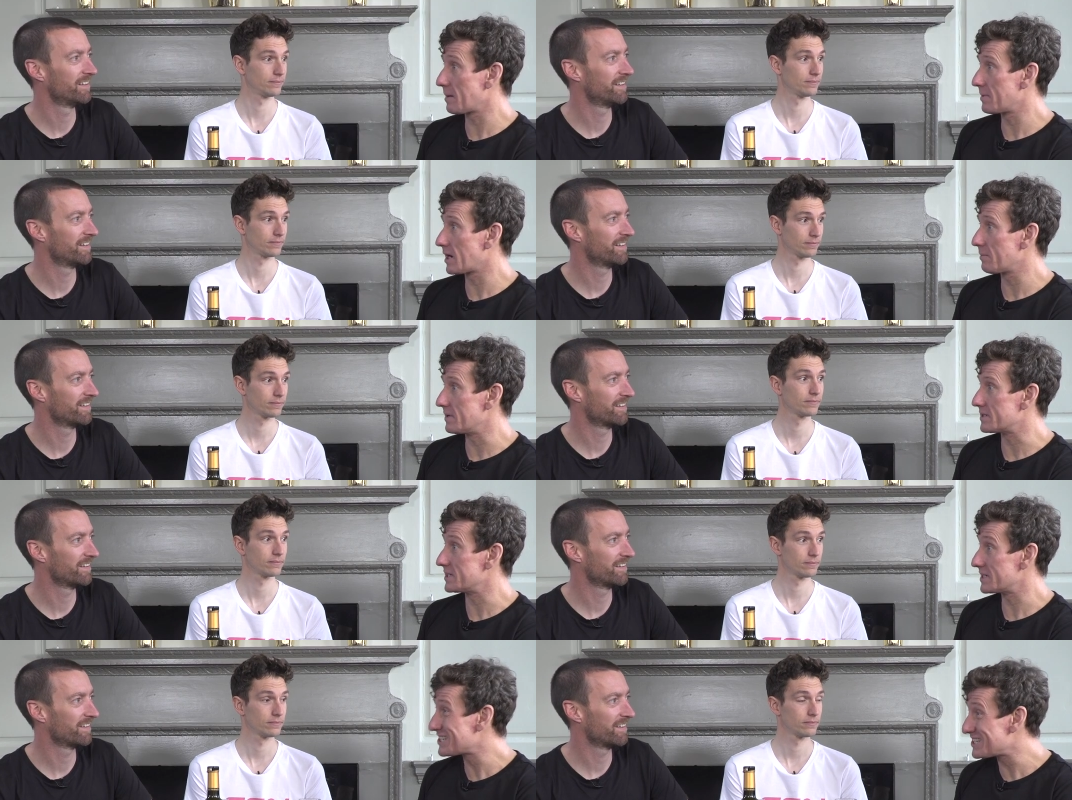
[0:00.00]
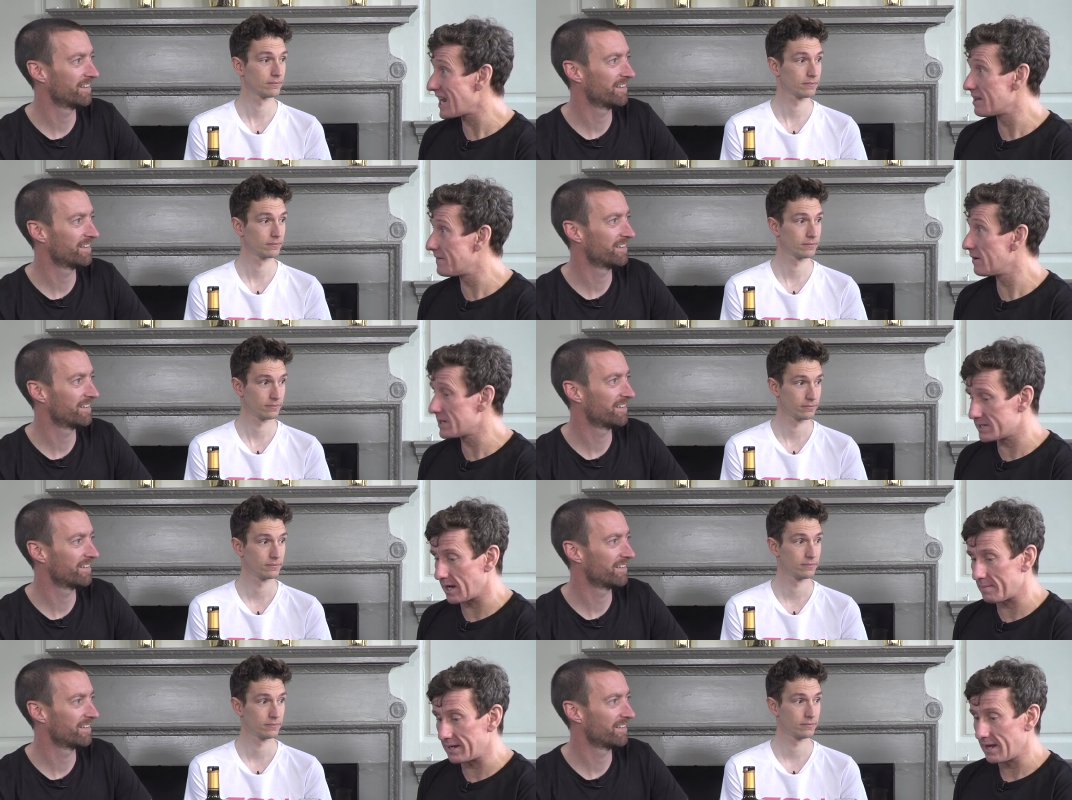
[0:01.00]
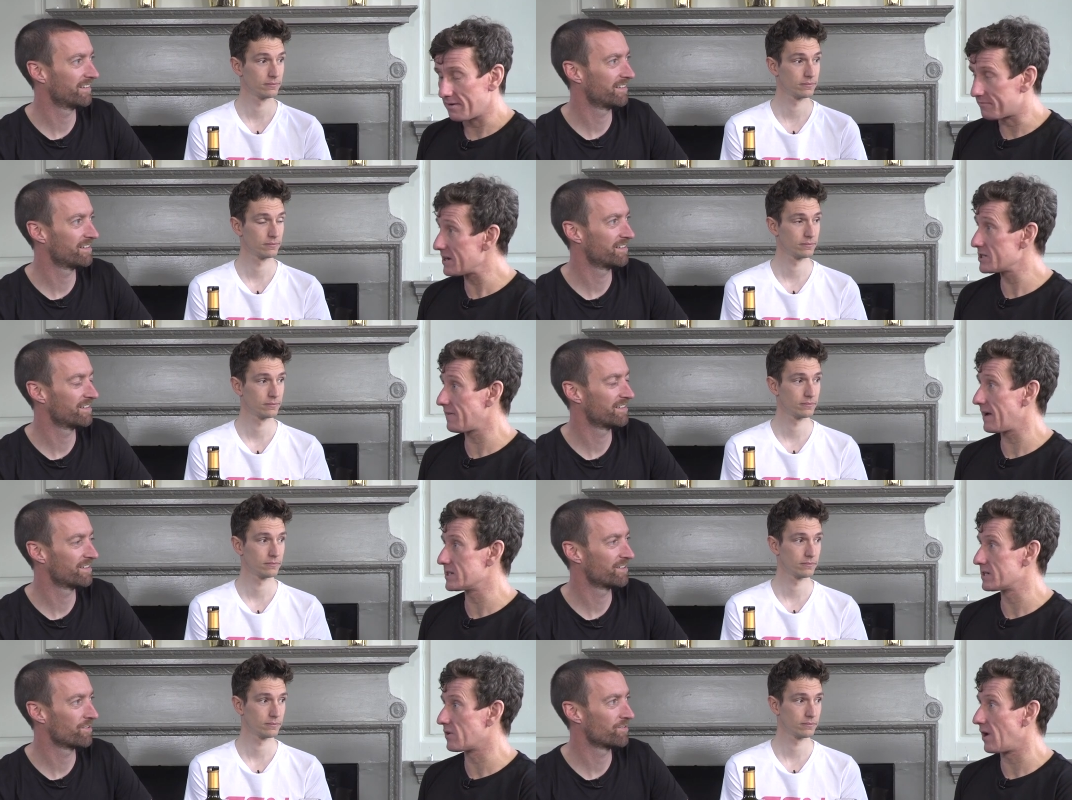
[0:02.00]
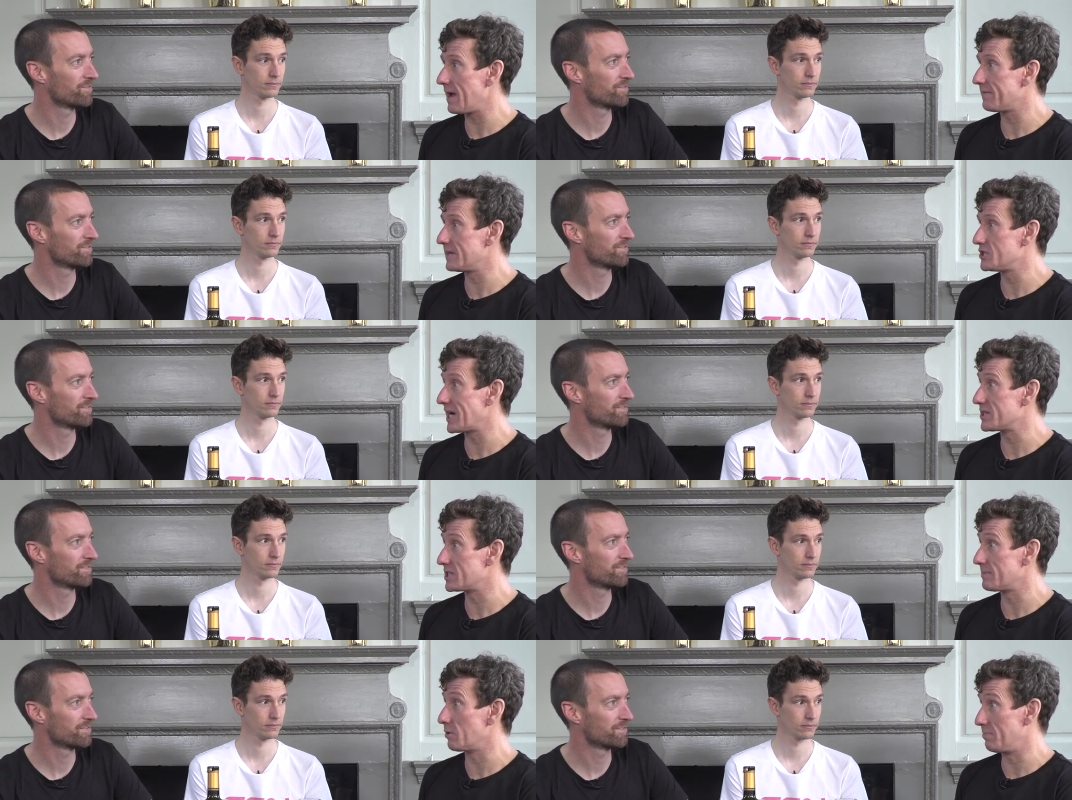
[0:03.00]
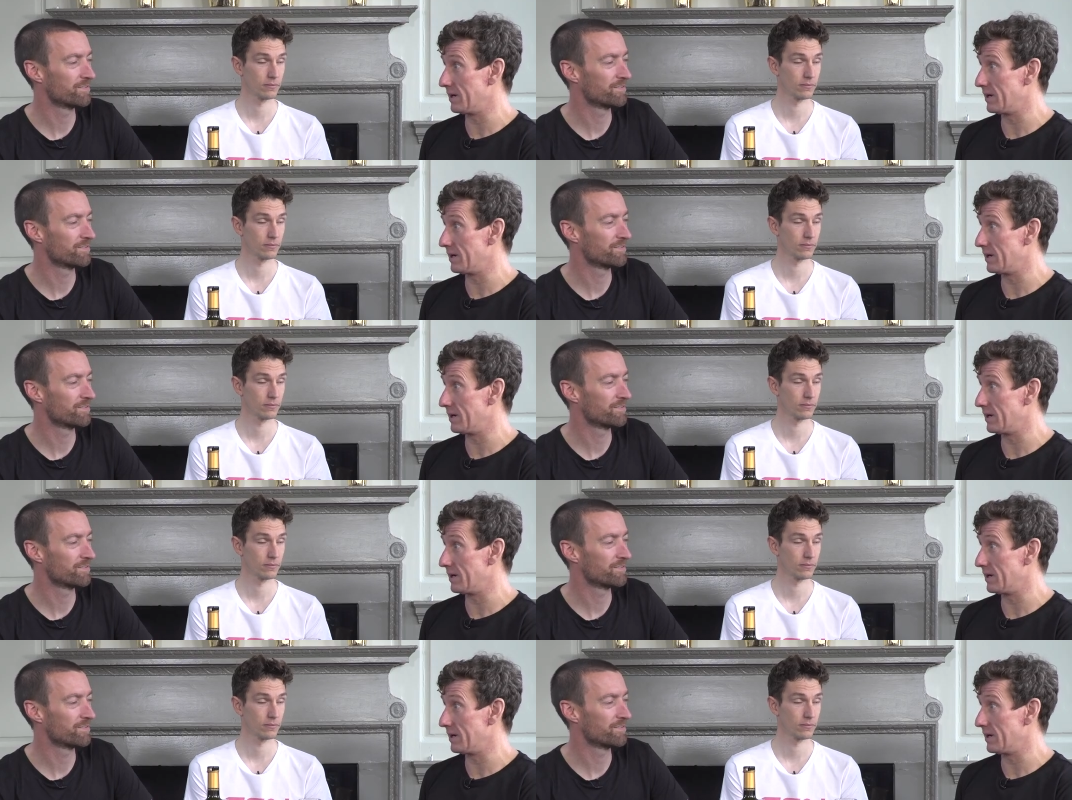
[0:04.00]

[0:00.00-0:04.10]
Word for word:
Speaker 1: coming and coming. This it's a stellar field, isn't it? I mean, French fans have got FDJ's Thibaut